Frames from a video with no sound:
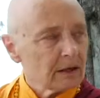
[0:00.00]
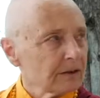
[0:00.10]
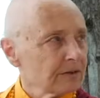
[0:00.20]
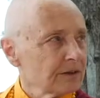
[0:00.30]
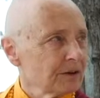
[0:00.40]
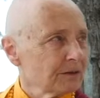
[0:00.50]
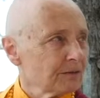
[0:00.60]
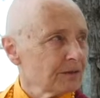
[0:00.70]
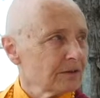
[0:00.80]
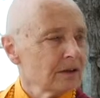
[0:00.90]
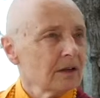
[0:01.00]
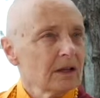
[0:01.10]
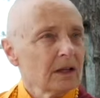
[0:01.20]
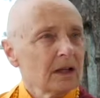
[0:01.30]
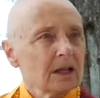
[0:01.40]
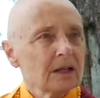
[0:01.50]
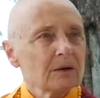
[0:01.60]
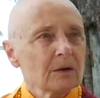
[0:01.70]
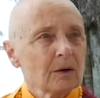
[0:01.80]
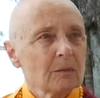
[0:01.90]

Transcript: ourselves in